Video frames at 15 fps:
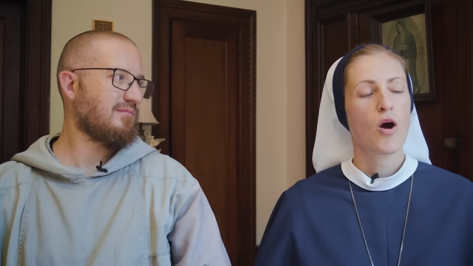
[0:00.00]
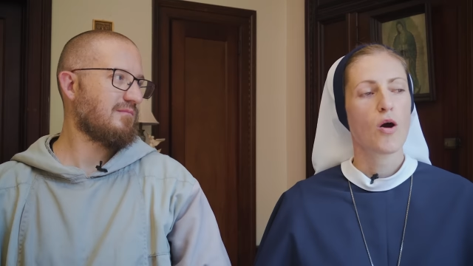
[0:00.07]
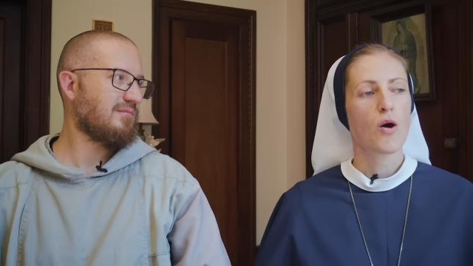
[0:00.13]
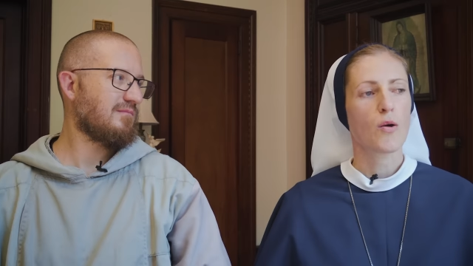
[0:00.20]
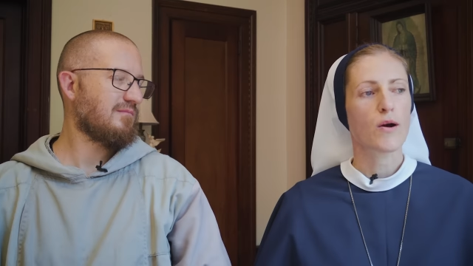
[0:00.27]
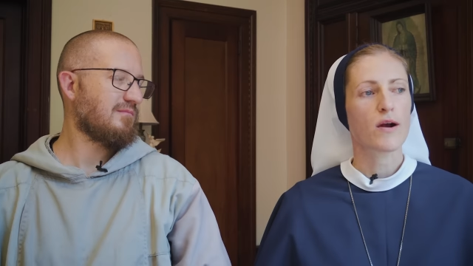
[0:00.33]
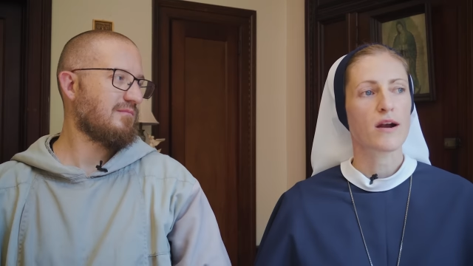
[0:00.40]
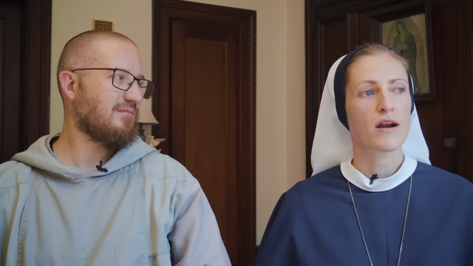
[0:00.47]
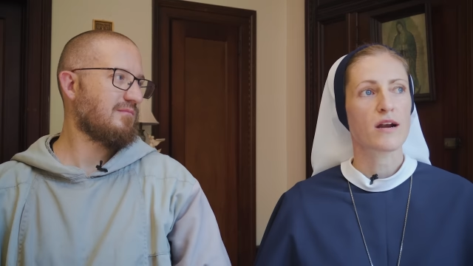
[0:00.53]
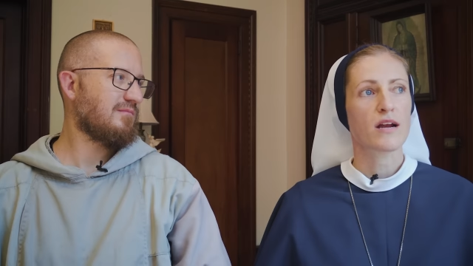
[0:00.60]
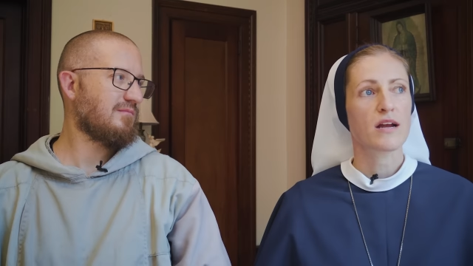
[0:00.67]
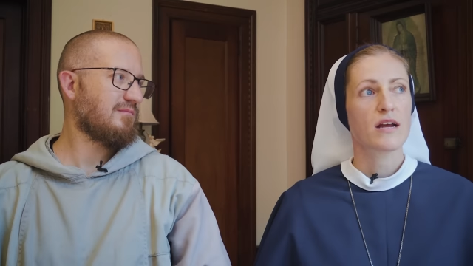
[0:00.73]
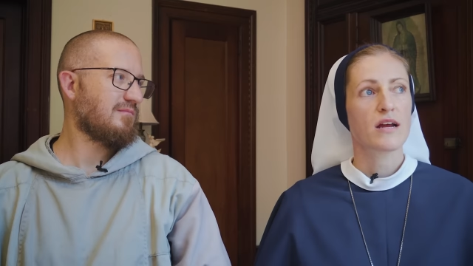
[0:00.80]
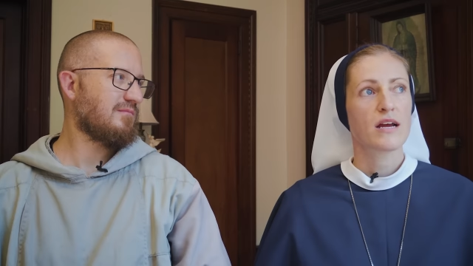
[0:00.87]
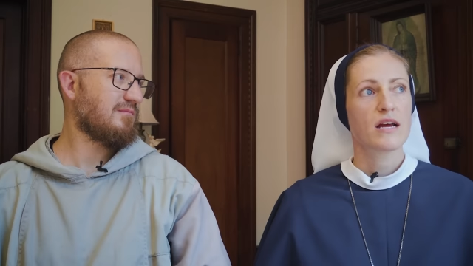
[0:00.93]
Speaker 1: or
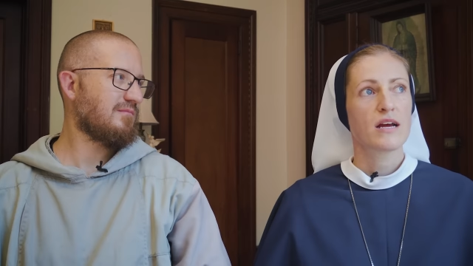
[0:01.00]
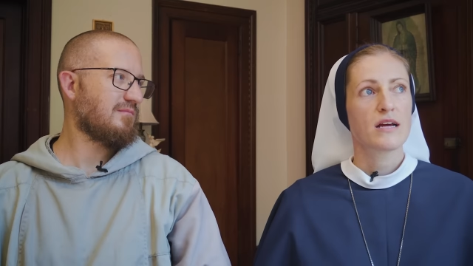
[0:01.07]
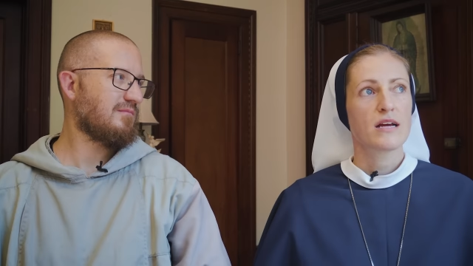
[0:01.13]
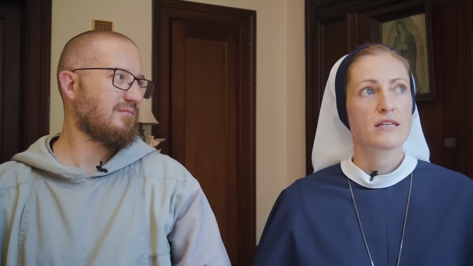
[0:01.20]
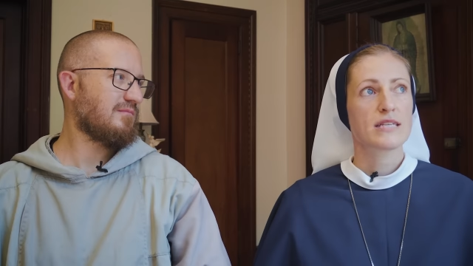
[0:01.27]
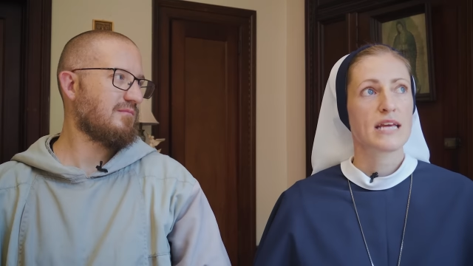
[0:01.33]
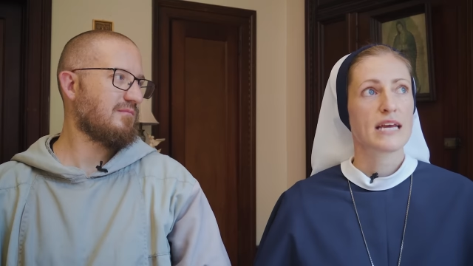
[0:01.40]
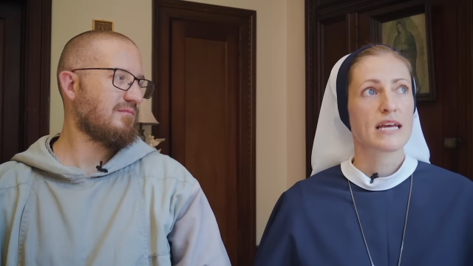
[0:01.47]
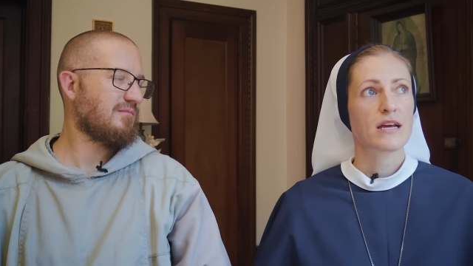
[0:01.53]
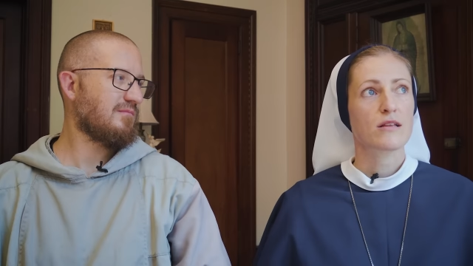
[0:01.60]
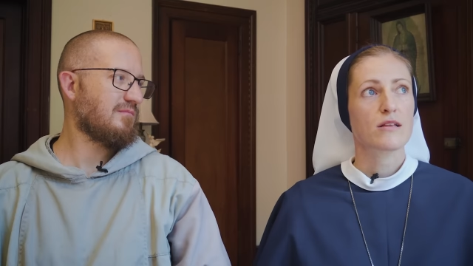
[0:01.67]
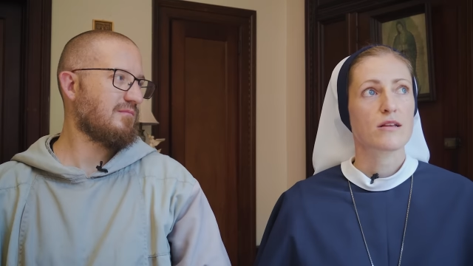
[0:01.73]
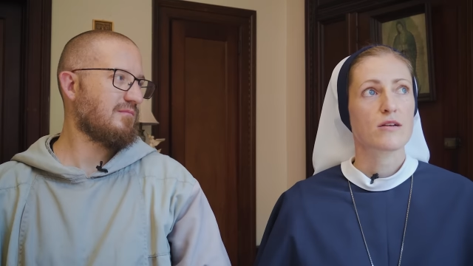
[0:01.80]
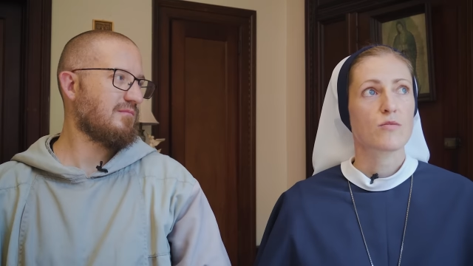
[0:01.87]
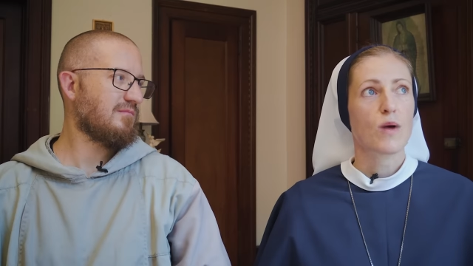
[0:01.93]
taking a
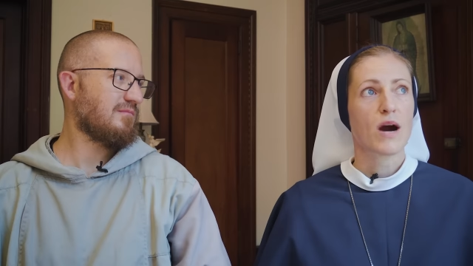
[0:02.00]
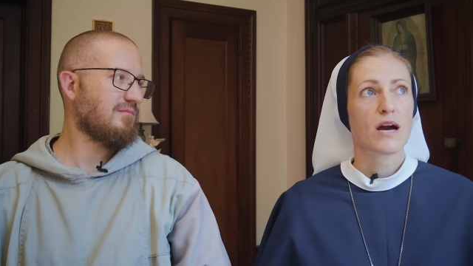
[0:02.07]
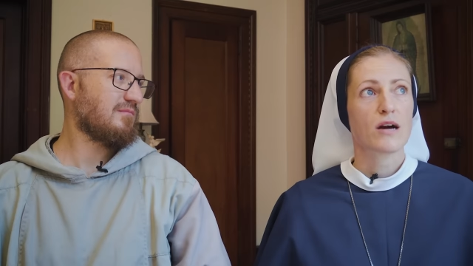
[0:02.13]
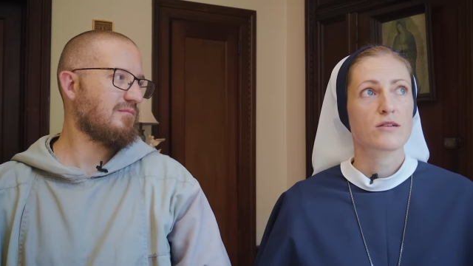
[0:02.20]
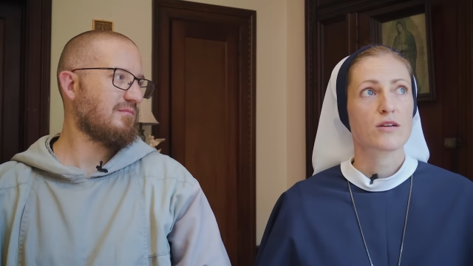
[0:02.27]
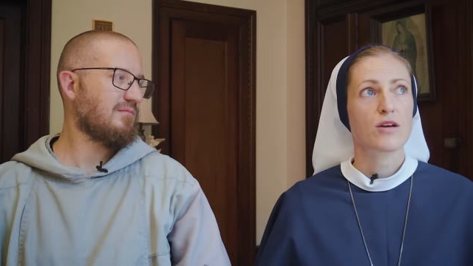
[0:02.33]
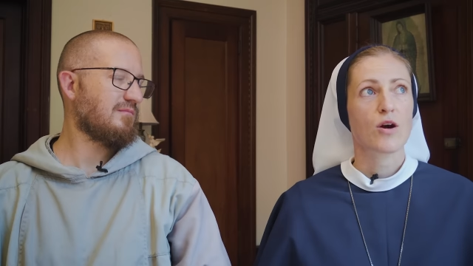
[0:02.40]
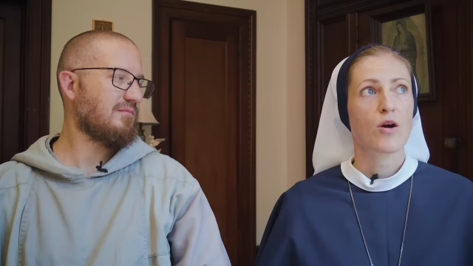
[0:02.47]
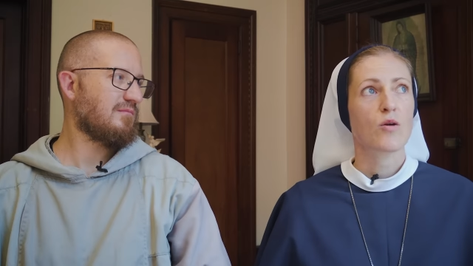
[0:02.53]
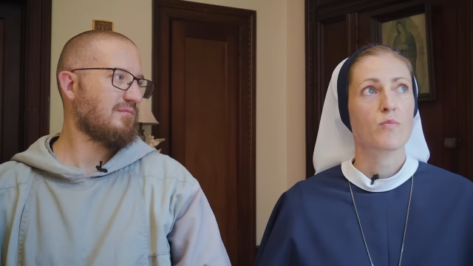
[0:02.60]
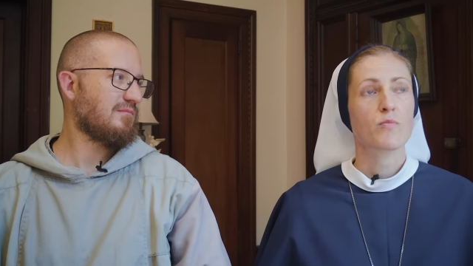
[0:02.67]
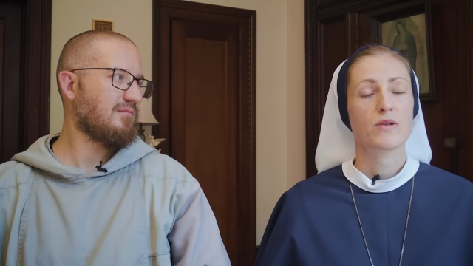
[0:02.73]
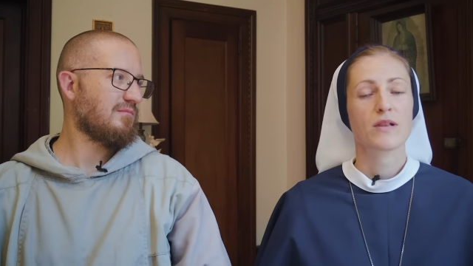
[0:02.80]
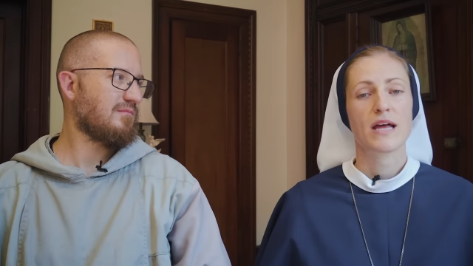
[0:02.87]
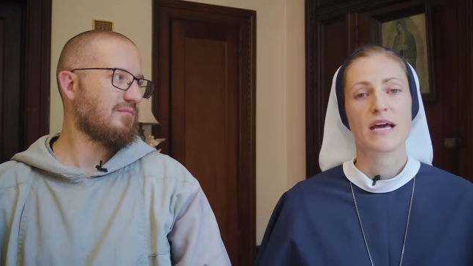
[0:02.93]
little while to go
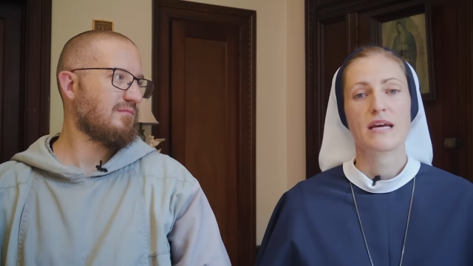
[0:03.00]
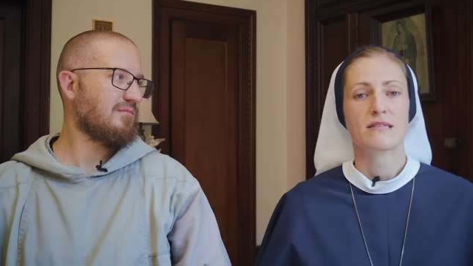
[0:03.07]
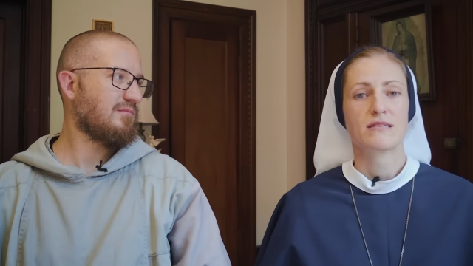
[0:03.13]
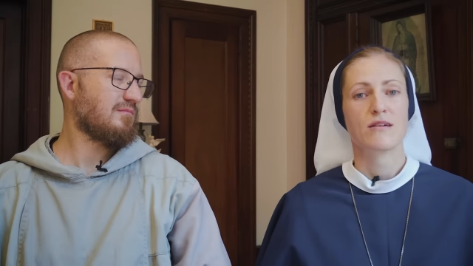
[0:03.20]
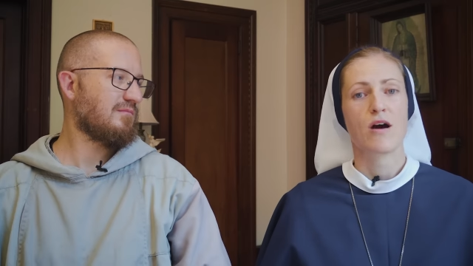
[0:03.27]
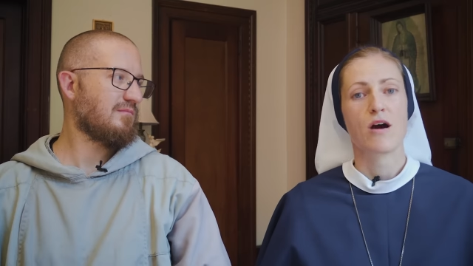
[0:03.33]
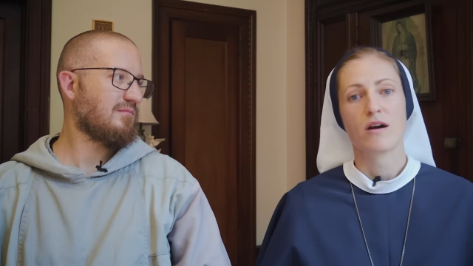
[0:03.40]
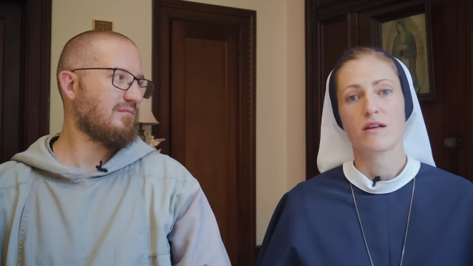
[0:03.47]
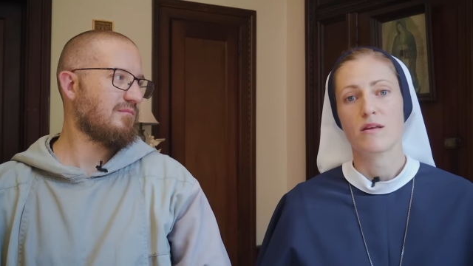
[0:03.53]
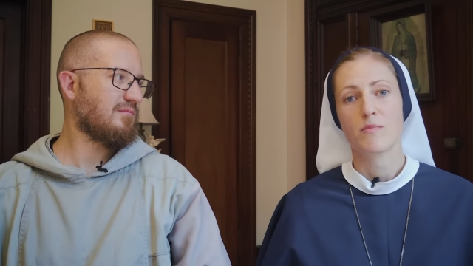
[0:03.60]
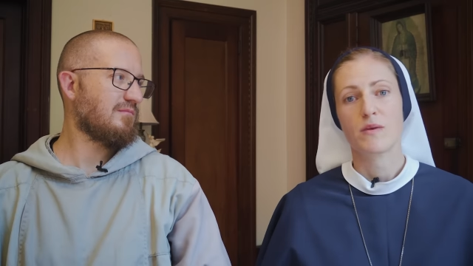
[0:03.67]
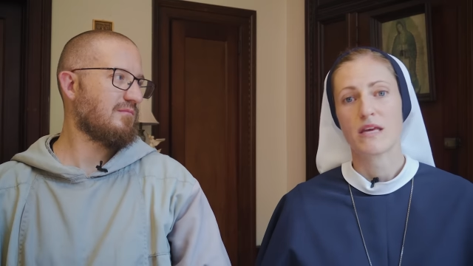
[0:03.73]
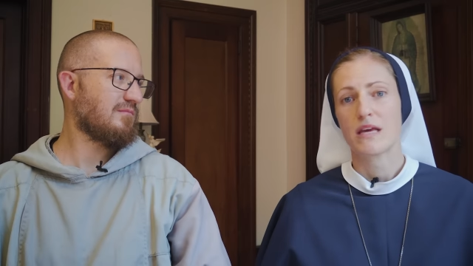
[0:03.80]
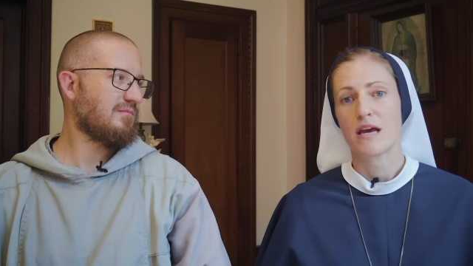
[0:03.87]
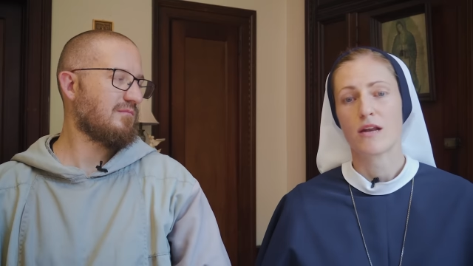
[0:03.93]
play a song on the
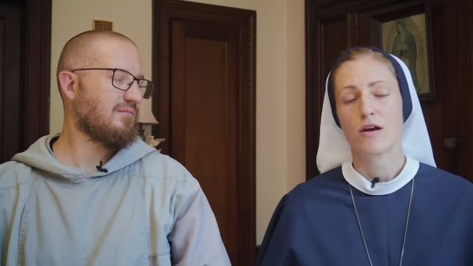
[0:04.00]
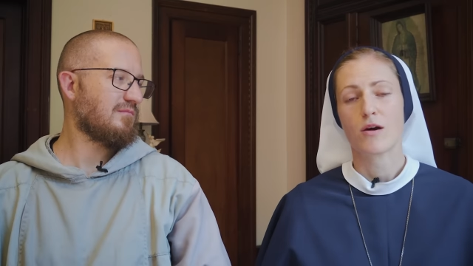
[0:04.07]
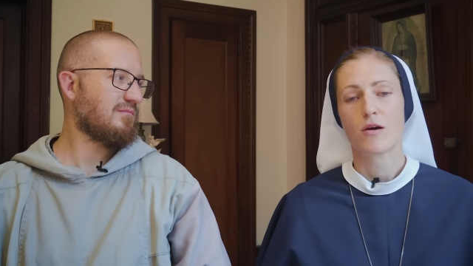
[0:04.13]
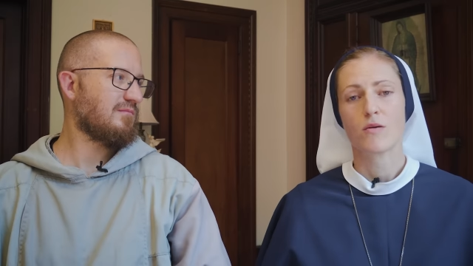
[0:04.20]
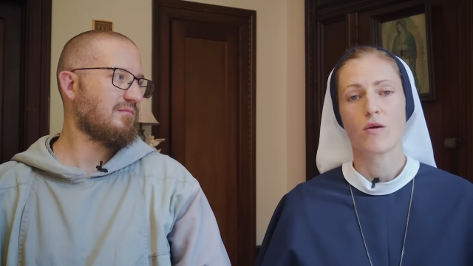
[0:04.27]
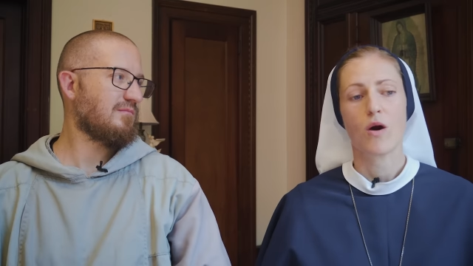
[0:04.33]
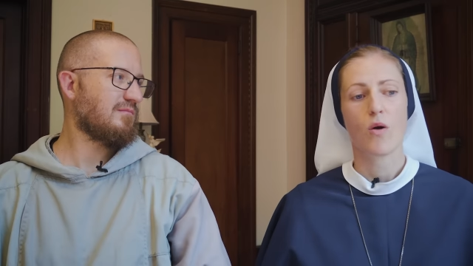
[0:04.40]
piano,